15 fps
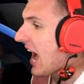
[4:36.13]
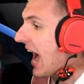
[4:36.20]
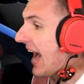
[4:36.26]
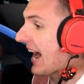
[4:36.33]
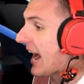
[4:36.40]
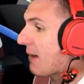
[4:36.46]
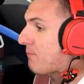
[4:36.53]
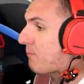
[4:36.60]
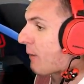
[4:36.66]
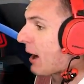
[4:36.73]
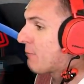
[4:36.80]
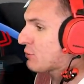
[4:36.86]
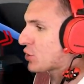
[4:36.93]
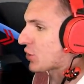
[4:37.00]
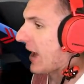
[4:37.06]
I'm gonna
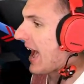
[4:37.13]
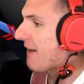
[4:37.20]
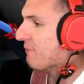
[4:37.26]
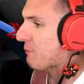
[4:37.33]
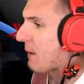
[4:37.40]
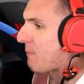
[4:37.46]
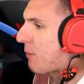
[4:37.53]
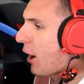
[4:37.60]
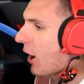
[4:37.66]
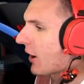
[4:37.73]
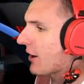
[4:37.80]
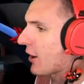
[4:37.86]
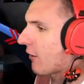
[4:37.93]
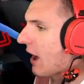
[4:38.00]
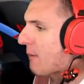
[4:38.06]
bump draft my
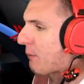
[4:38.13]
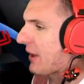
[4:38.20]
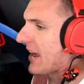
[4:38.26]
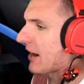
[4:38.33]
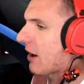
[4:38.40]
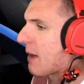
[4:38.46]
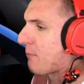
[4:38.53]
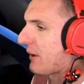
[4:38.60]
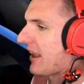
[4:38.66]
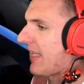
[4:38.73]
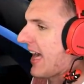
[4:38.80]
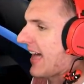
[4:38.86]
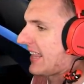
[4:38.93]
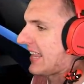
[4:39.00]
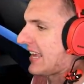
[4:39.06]
partner up here, up into
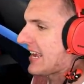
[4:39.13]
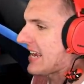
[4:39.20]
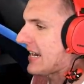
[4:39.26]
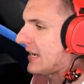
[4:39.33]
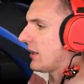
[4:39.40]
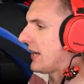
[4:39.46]
that lead.